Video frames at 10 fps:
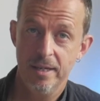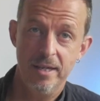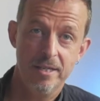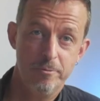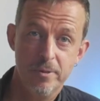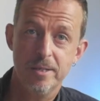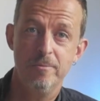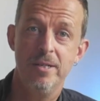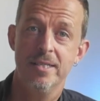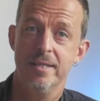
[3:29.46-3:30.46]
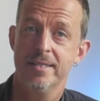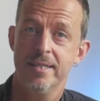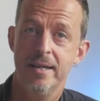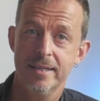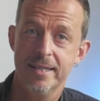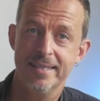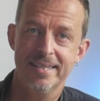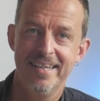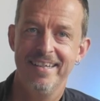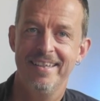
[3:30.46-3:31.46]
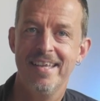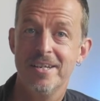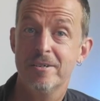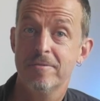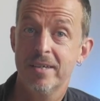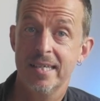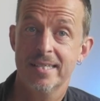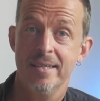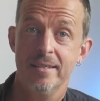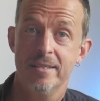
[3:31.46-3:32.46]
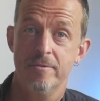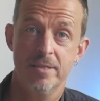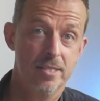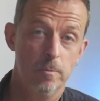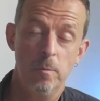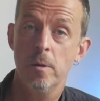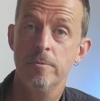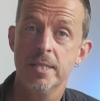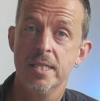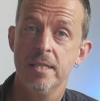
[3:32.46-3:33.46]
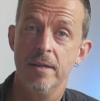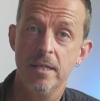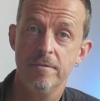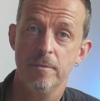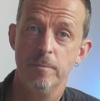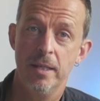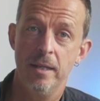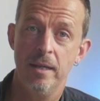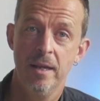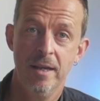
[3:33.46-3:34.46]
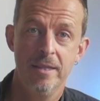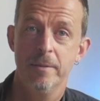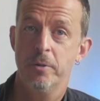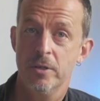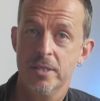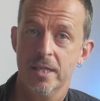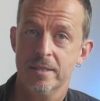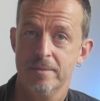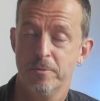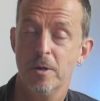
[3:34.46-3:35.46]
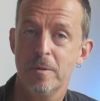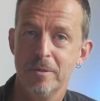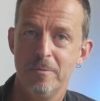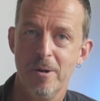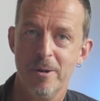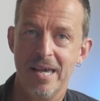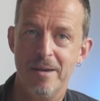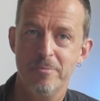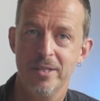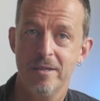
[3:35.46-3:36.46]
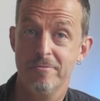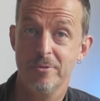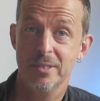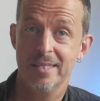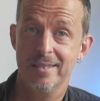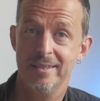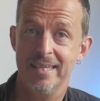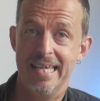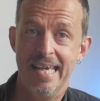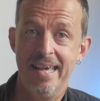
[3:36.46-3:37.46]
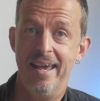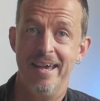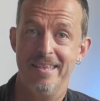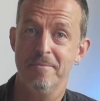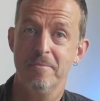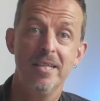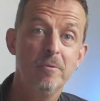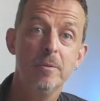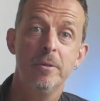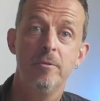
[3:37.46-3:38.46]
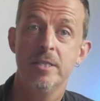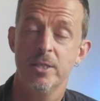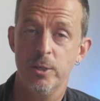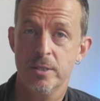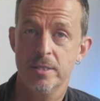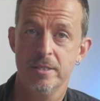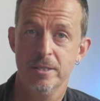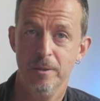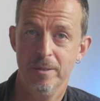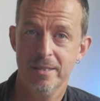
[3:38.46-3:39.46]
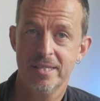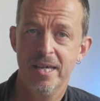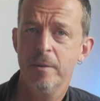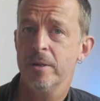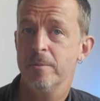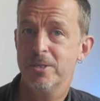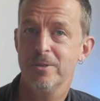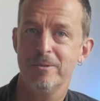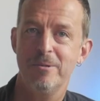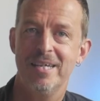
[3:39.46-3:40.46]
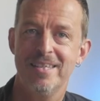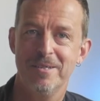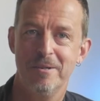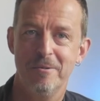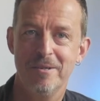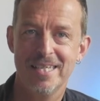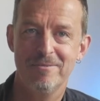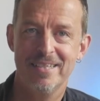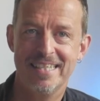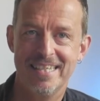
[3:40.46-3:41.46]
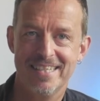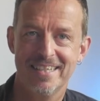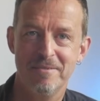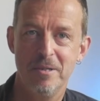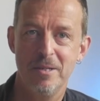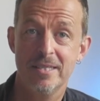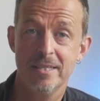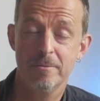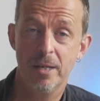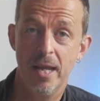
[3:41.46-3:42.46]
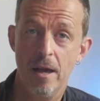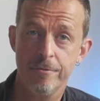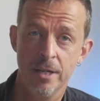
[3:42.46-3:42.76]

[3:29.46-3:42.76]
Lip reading: And if we don't reach our target, the nature of Kickstarter is that we won't receive any of the money. The project probably won't happen, unfortunately, and the money will be returned to the donors. But I'm sure that we can do it with this fantastic community that we have.